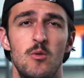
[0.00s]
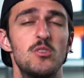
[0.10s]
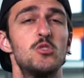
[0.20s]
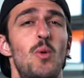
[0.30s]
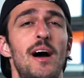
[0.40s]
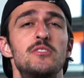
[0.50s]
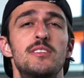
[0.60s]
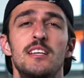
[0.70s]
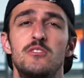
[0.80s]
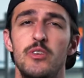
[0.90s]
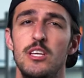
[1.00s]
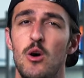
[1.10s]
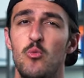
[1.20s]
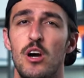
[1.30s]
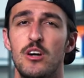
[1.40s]
which is why in today's video,
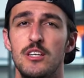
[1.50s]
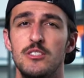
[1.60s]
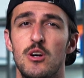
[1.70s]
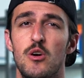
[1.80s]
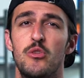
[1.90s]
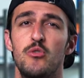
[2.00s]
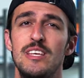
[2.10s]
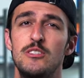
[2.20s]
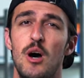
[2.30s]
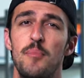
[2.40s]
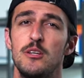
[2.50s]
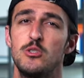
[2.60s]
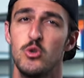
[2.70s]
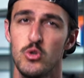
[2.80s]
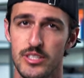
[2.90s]
we are going to go through the top
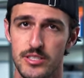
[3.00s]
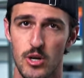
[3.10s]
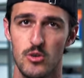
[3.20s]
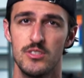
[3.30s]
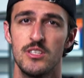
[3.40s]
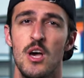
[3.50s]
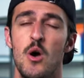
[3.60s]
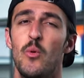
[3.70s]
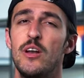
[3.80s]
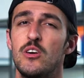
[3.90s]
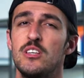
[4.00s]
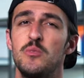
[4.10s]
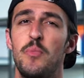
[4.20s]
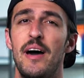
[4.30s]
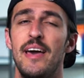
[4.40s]
do's and don'ts when looking to
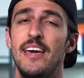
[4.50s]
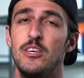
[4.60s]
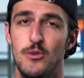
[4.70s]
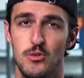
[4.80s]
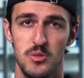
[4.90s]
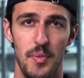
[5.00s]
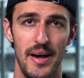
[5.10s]
buy a used